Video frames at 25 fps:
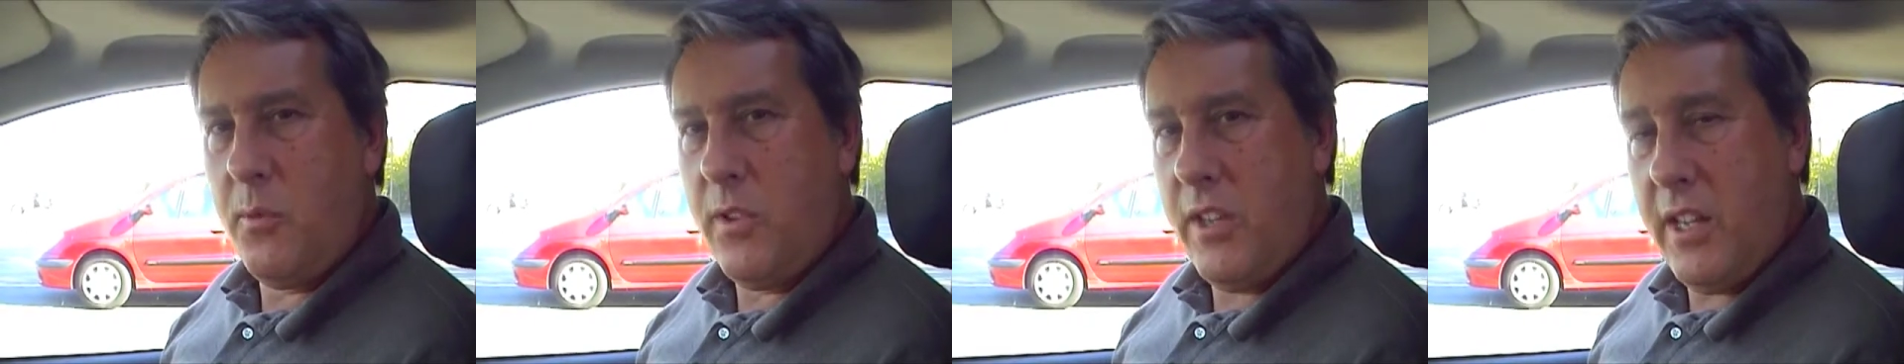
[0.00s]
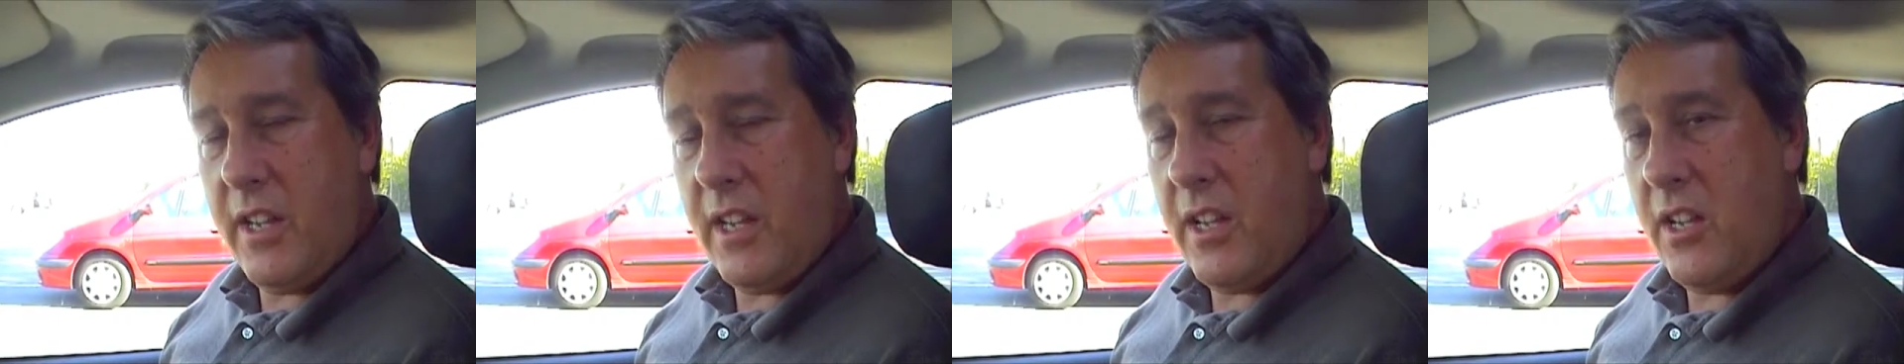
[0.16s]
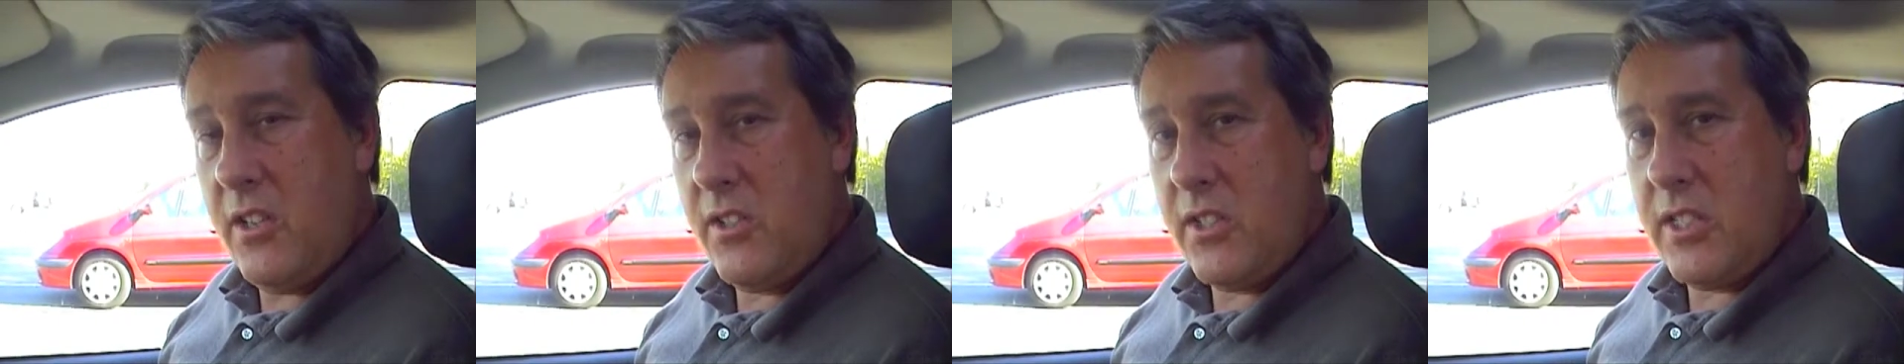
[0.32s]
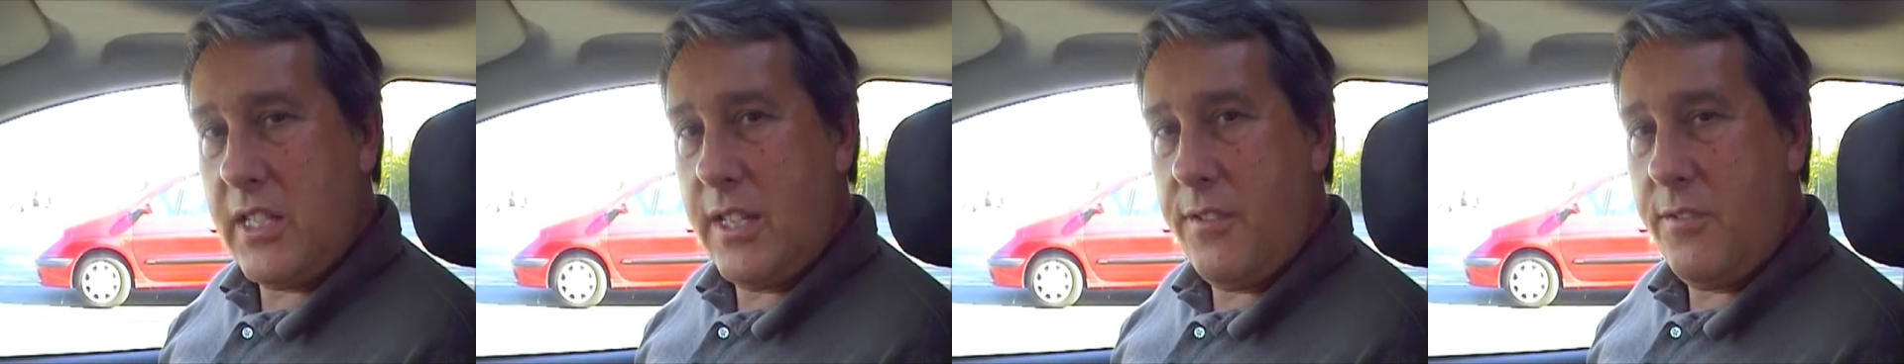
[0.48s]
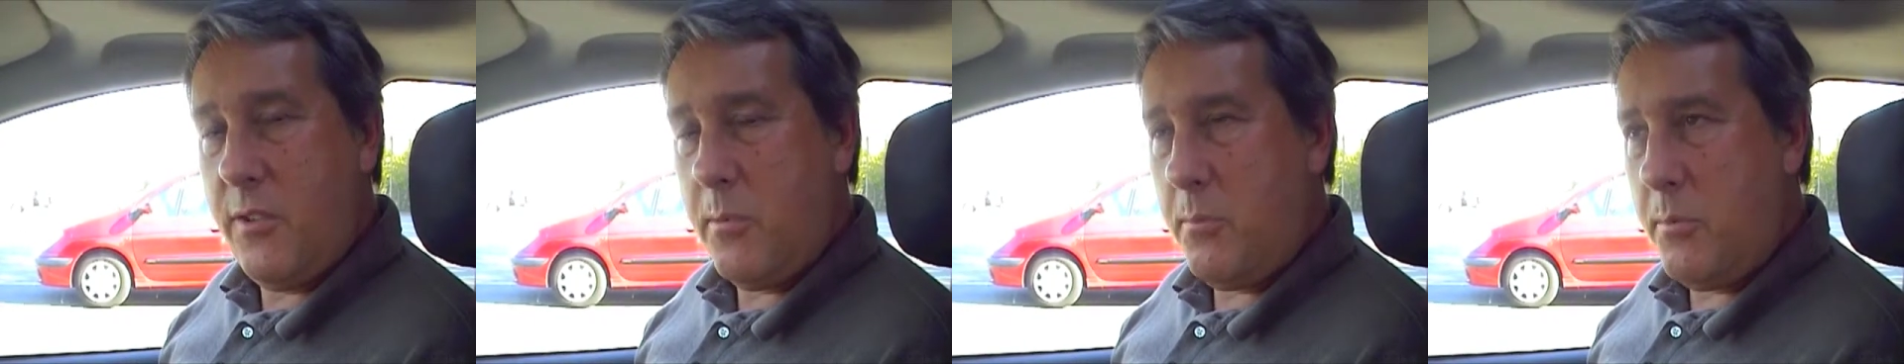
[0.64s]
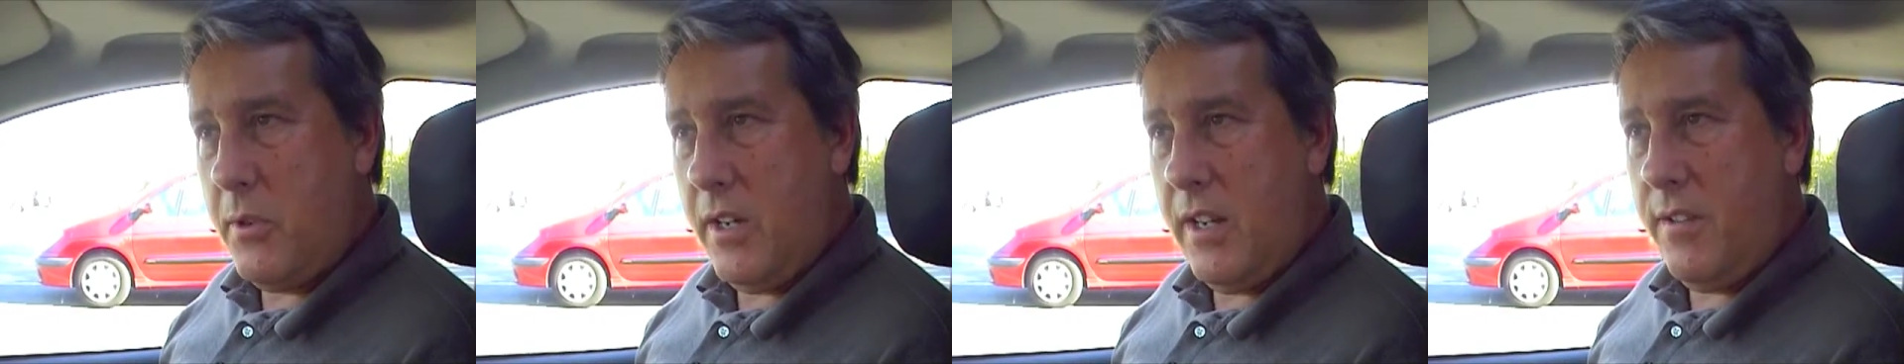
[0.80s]
they're going to give
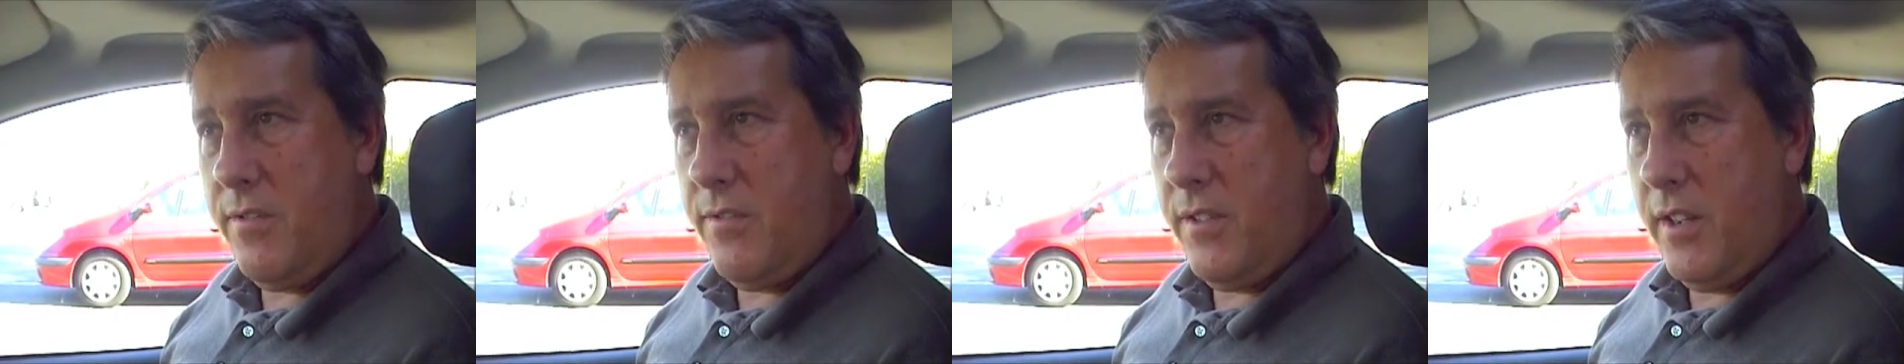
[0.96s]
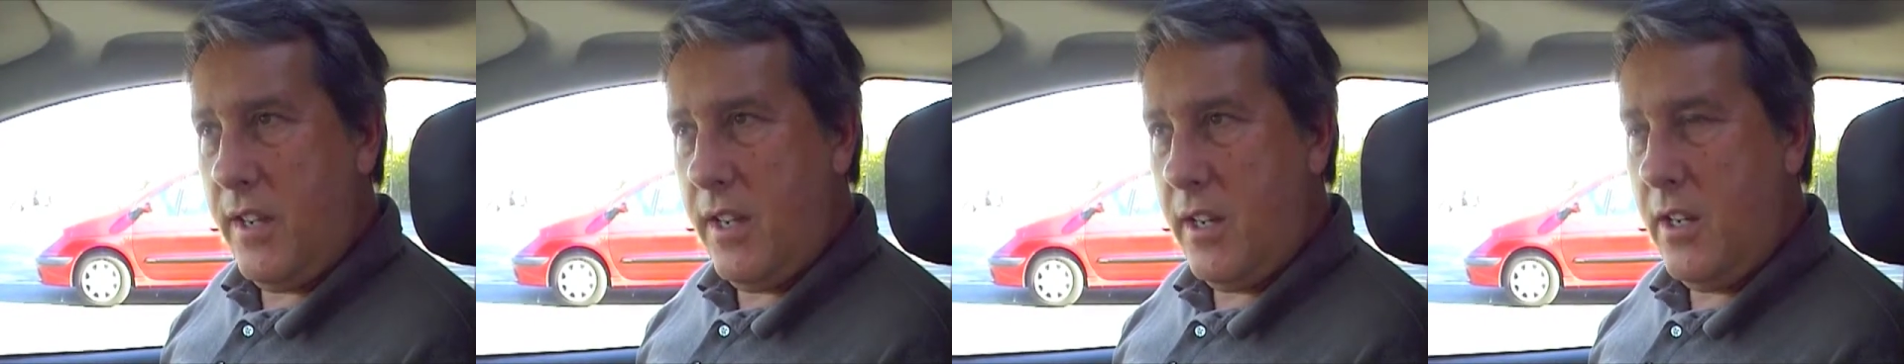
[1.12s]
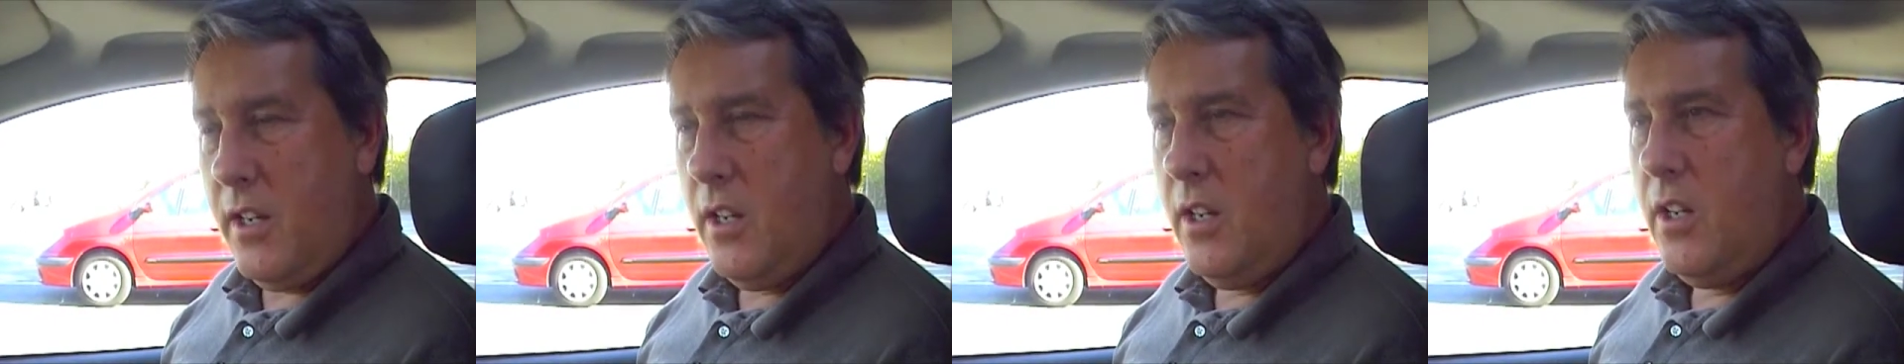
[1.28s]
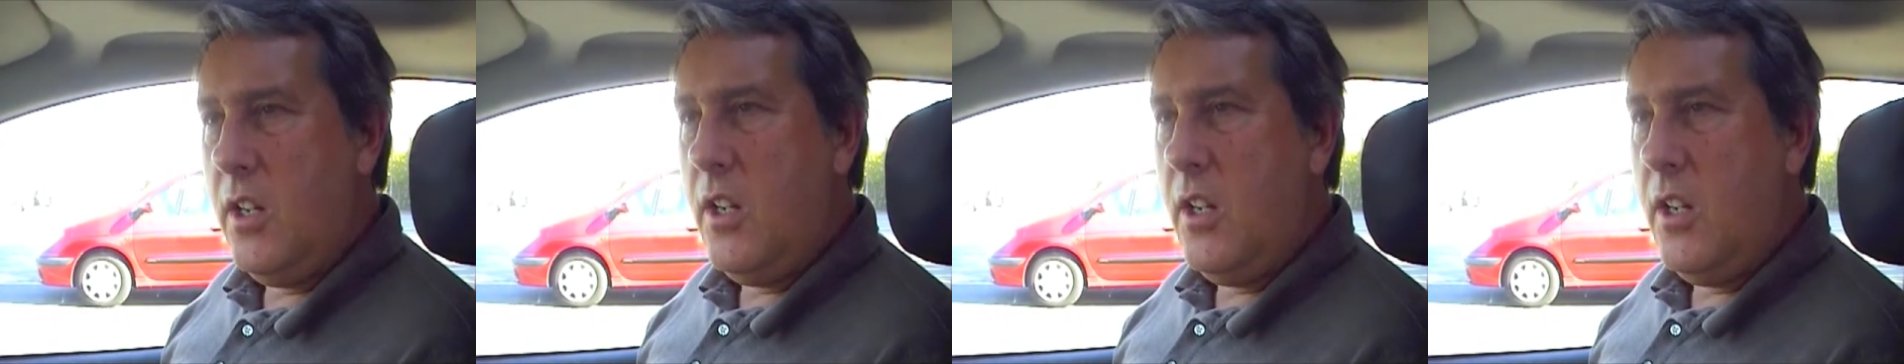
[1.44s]
a briefing